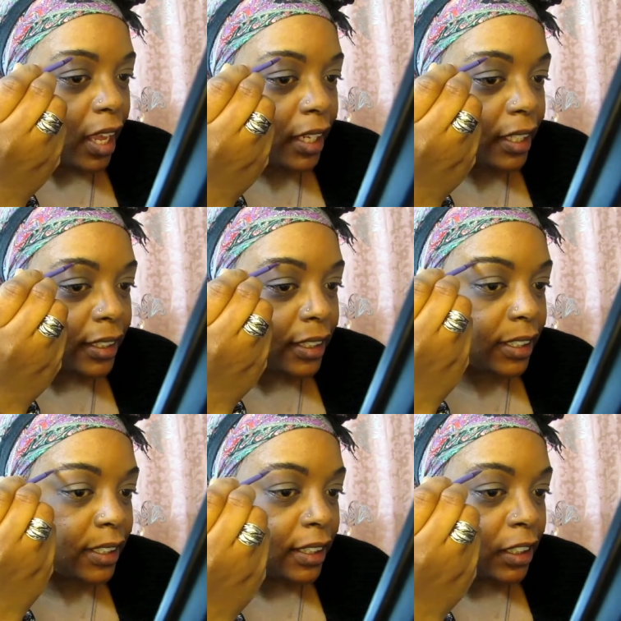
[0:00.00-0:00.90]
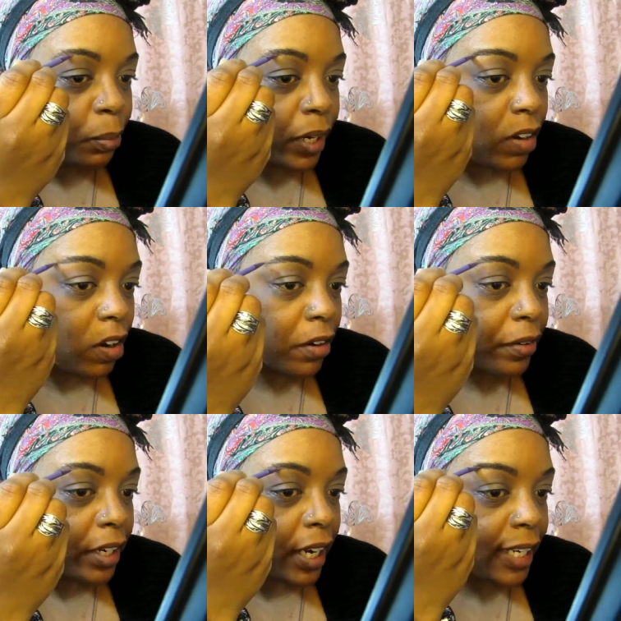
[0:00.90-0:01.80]
And then since this brow
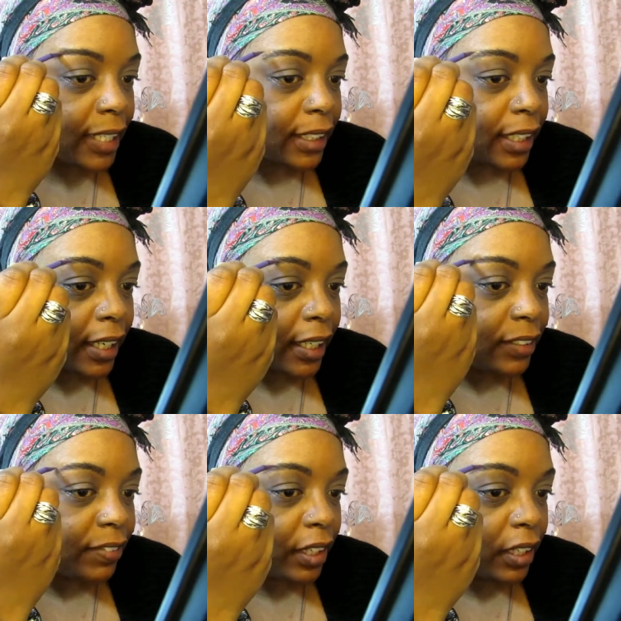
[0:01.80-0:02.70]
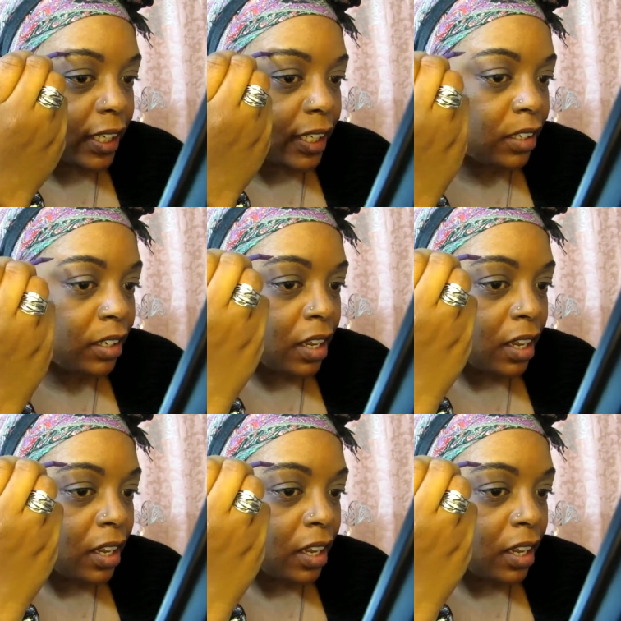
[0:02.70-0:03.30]
already has a nice fill-in,